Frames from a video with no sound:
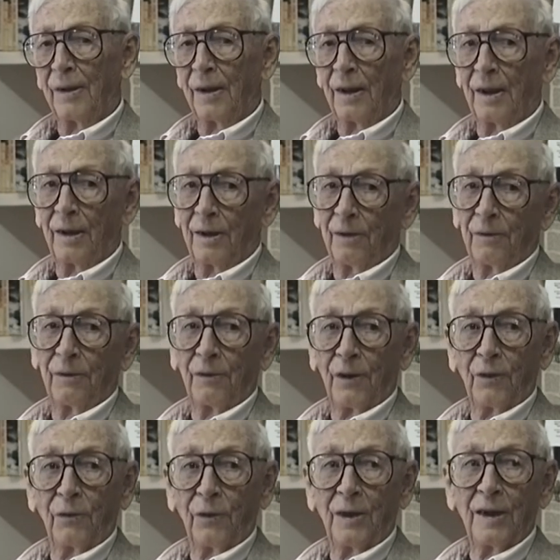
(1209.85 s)
and if,
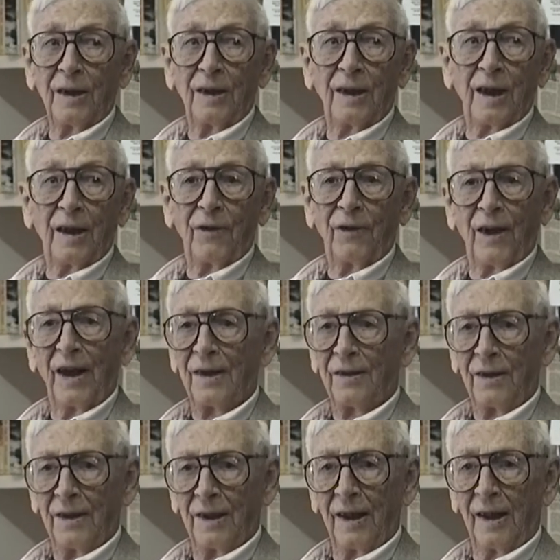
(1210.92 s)
if we didn't have that
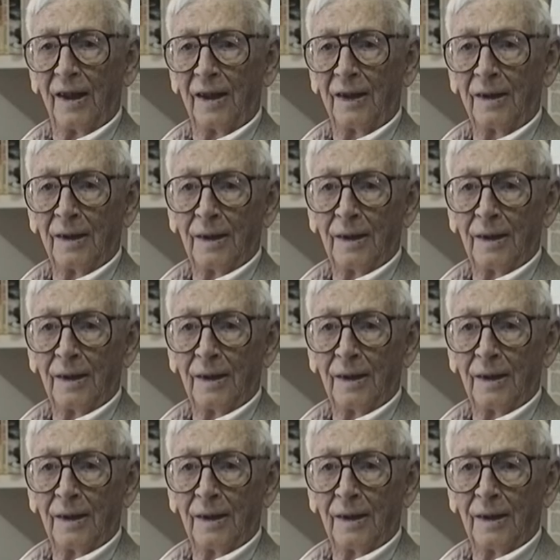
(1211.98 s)
today,